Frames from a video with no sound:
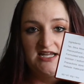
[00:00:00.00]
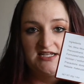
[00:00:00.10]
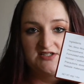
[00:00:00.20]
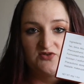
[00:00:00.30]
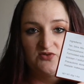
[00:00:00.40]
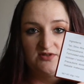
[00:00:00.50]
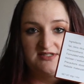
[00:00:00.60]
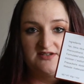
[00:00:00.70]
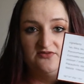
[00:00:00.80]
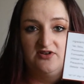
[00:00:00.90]
It is
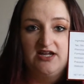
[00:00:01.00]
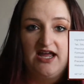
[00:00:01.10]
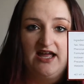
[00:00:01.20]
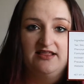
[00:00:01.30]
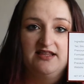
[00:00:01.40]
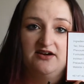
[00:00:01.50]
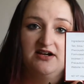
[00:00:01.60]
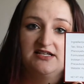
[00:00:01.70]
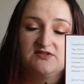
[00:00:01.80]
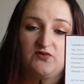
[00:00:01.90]
cruelty-free, and there
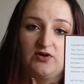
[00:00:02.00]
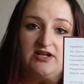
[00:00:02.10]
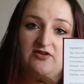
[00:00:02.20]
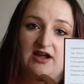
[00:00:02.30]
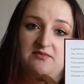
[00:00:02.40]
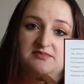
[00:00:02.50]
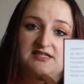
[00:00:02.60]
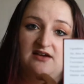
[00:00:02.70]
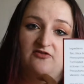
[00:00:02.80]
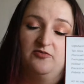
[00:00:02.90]
is 40 grams
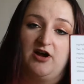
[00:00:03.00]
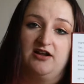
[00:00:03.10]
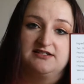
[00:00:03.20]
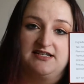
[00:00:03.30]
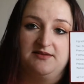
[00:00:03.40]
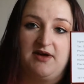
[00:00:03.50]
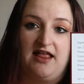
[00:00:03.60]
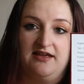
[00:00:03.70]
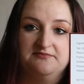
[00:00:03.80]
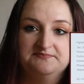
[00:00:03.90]
of product in the
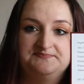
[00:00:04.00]
palette.